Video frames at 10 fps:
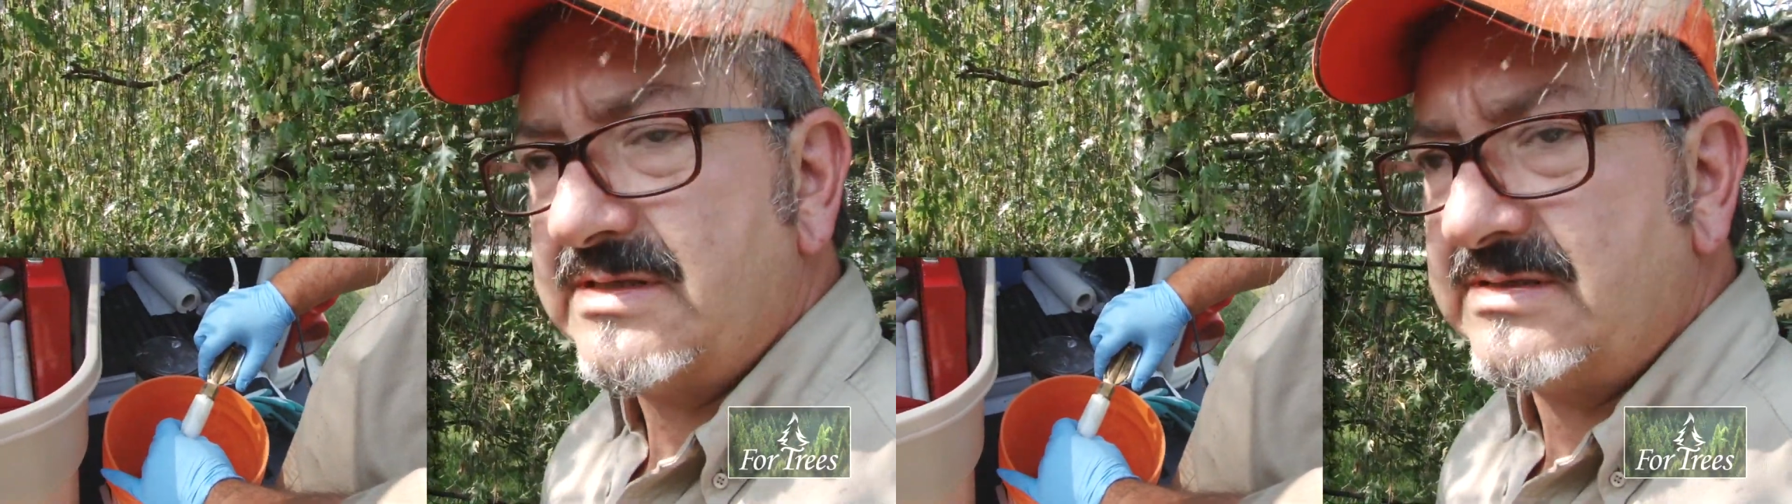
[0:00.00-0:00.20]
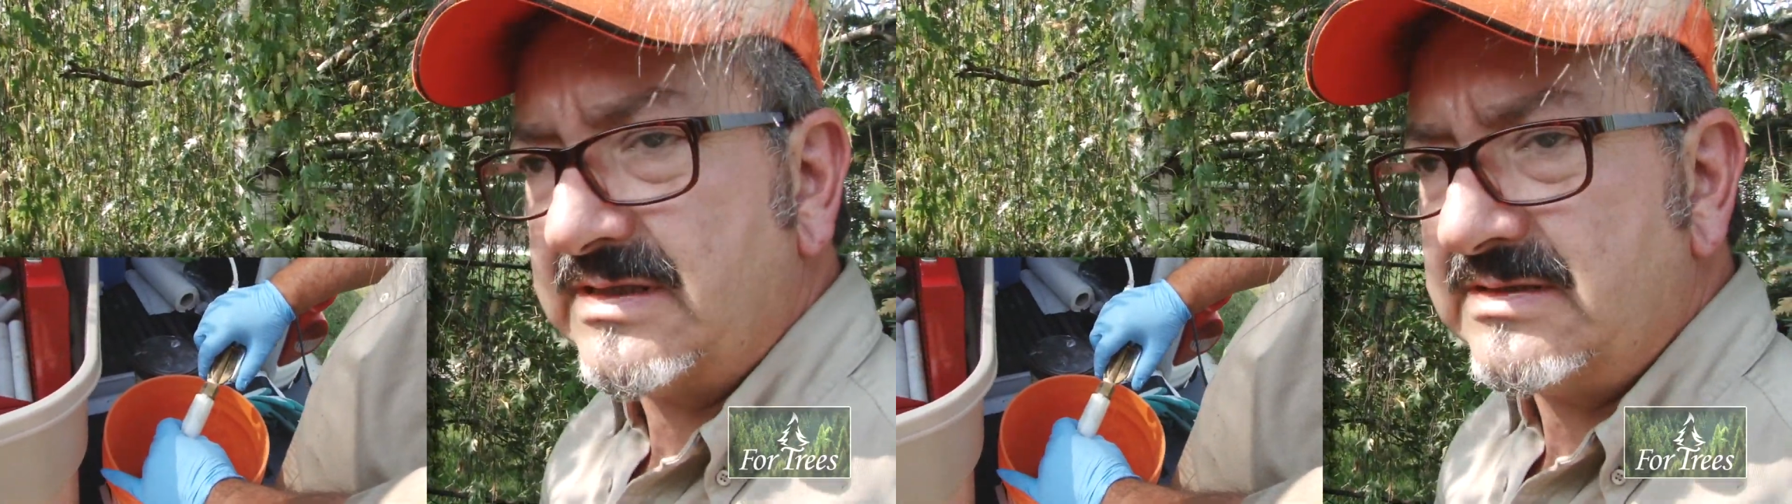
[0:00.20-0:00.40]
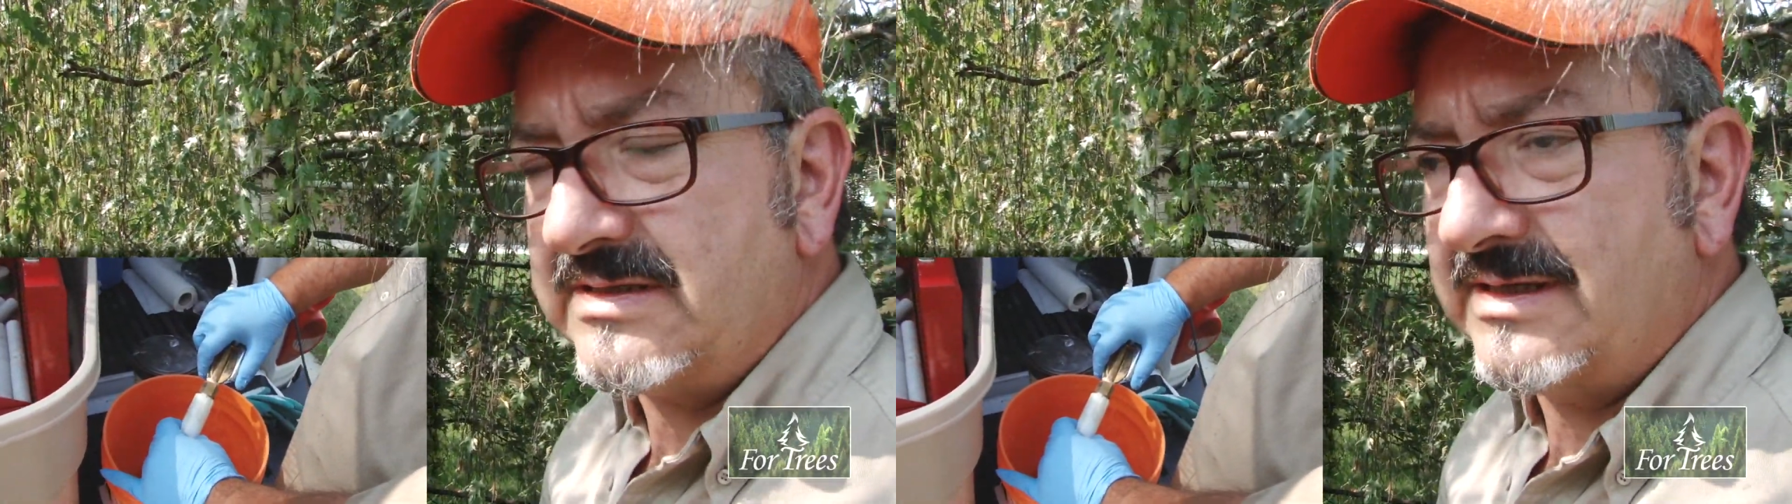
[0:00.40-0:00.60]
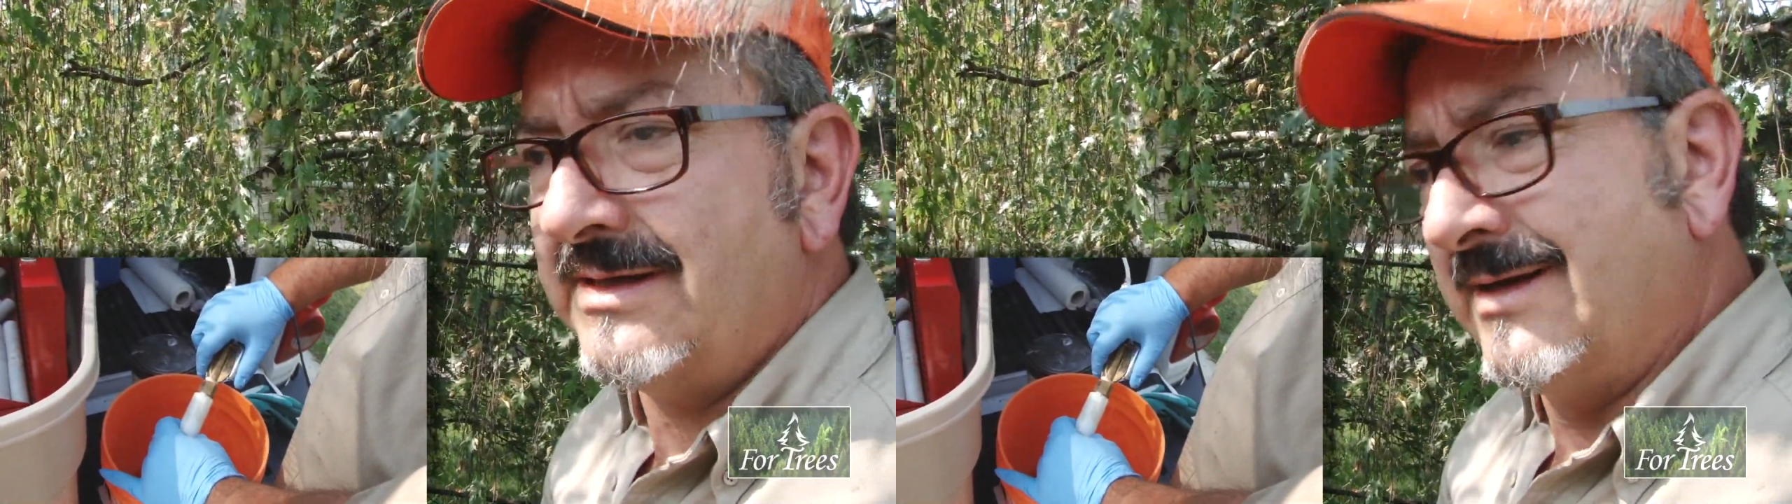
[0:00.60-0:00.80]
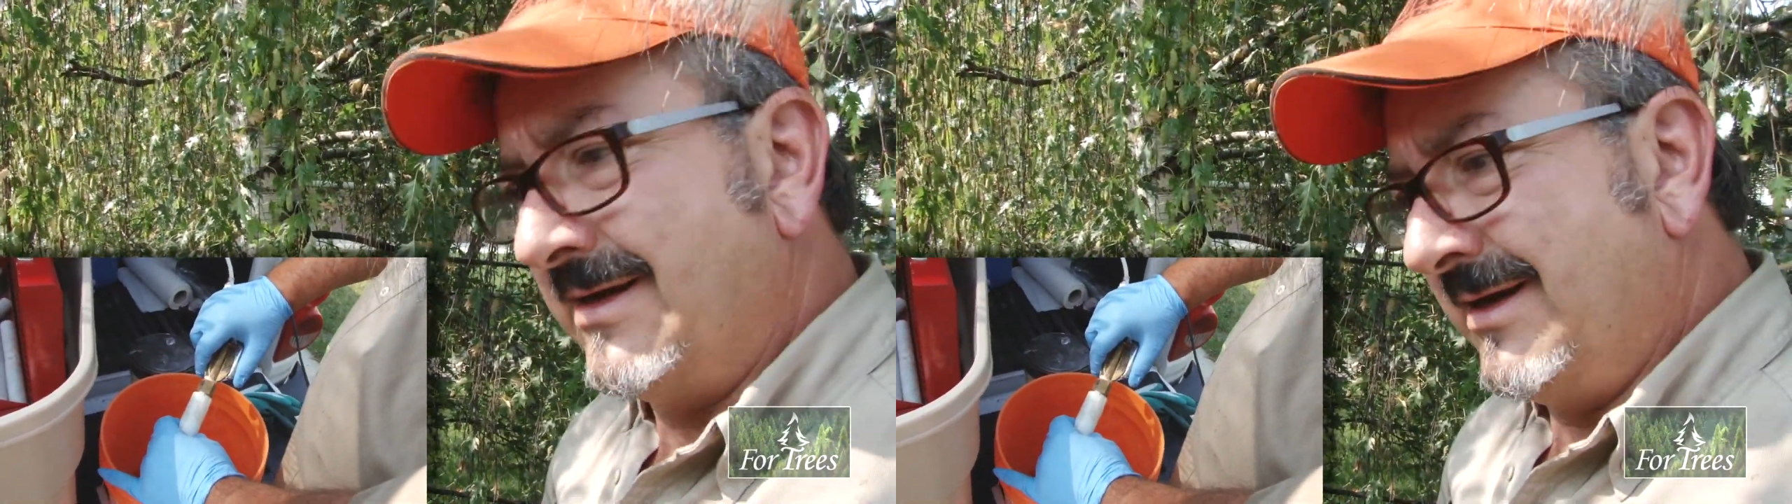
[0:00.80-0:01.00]
60
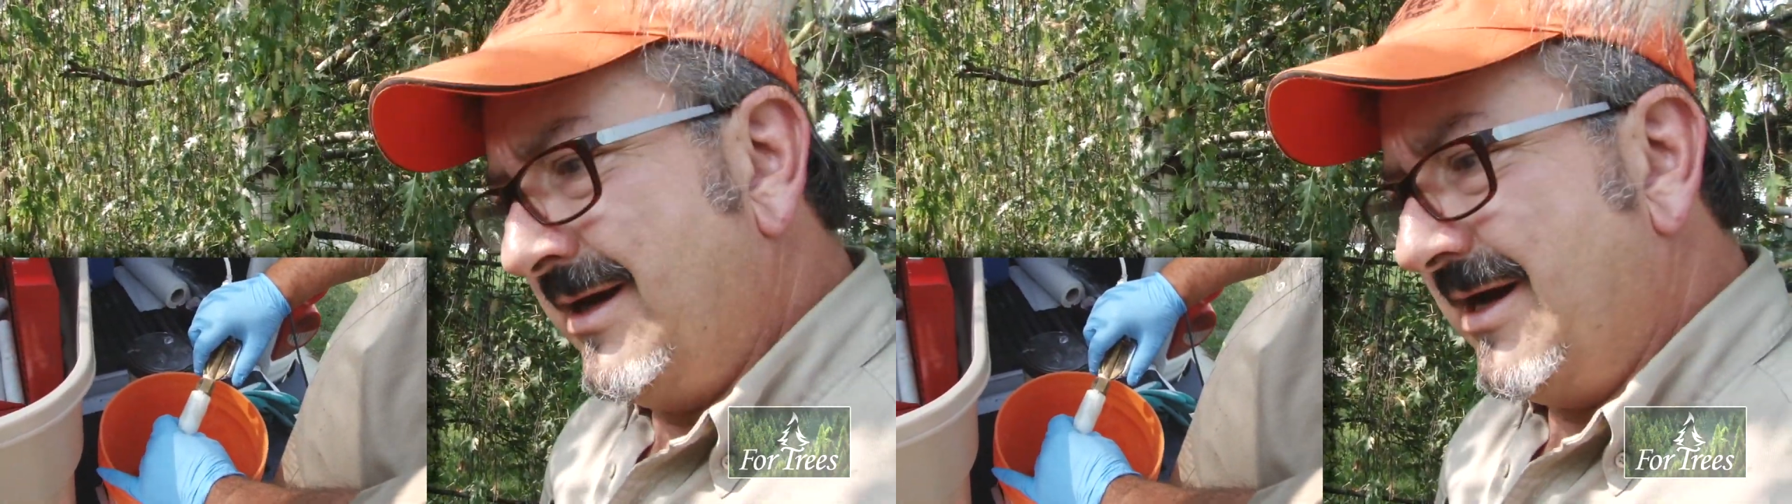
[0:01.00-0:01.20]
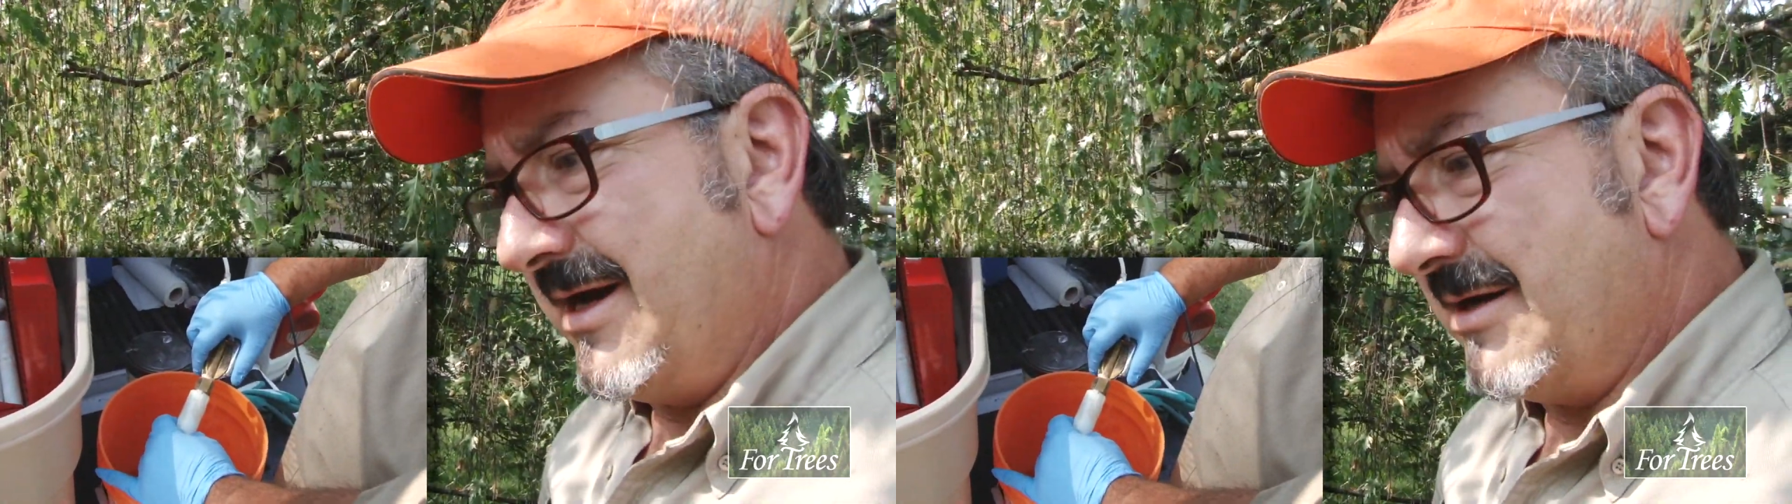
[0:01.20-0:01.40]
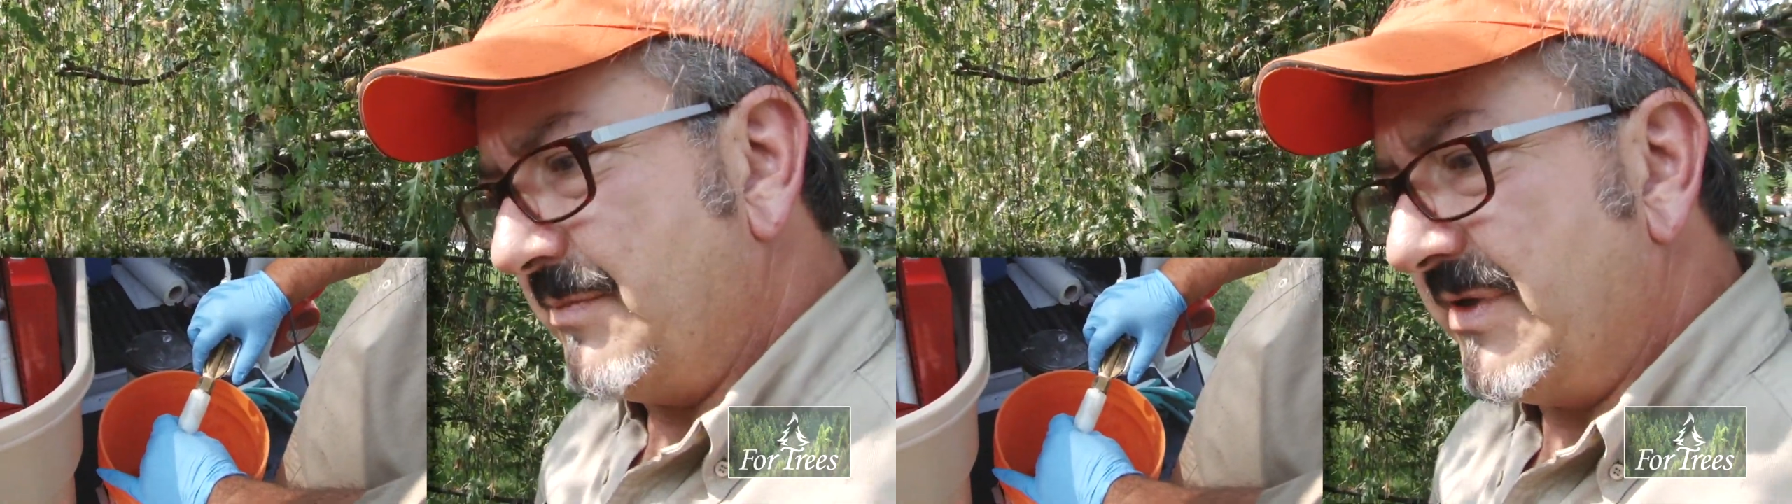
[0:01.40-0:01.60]
uh,